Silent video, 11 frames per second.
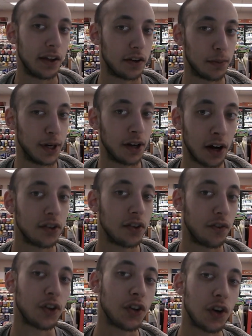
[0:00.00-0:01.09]
is because
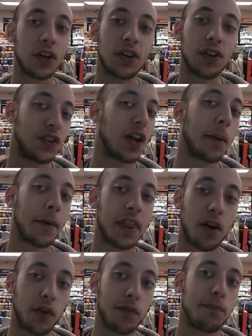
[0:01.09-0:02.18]
of a certain stigma
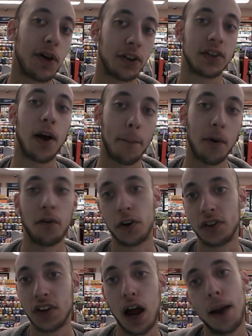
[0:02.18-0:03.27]
that we've built up
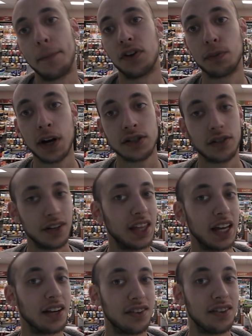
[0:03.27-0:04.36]
over time, especially
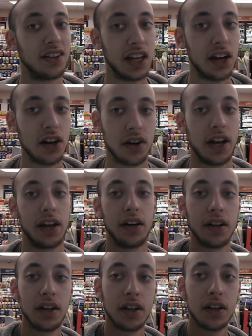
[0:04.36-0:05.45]
thanks to the internet.
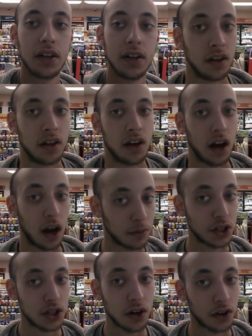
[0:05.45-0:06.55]
I'm
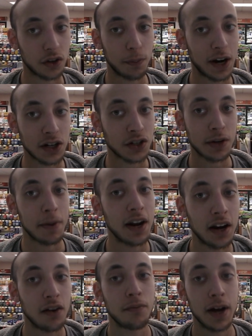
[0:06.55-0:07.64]
sure especially
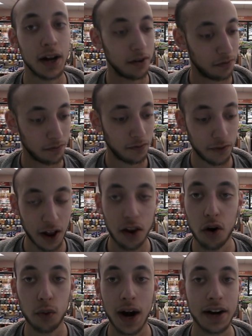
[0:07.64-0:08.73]
many of my
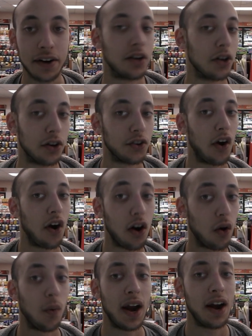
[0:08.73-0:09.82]
fellow Redditors are
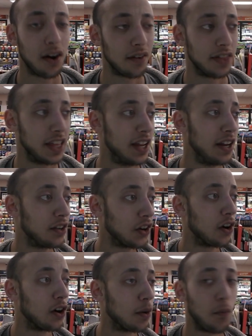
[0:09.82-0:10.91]
aware of the
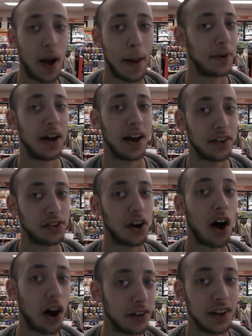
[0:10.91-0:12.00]
term weaponized
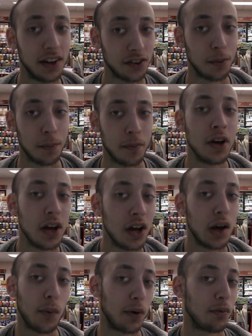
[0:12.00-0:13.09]
autism
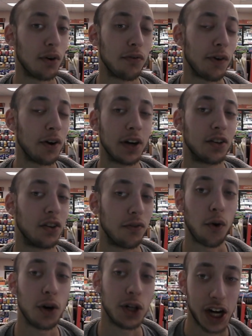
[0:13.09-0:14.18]
when referring to
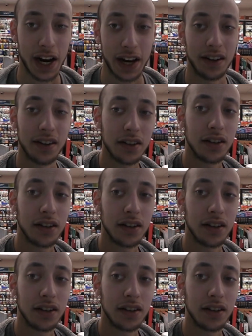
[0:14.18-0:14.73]
4chan.